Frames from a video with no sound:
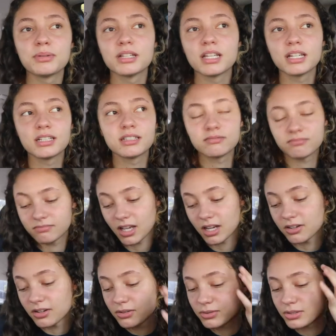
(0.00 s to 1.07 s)
but like, I
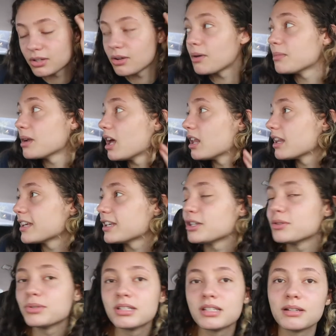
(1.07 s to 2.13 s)
don't know. So I'm not like
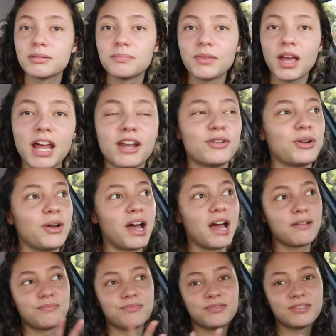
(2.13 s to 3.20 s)
used to, I don't know.
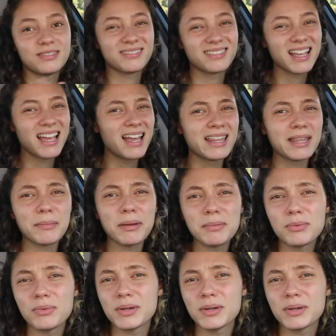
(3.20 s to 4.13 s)
It might be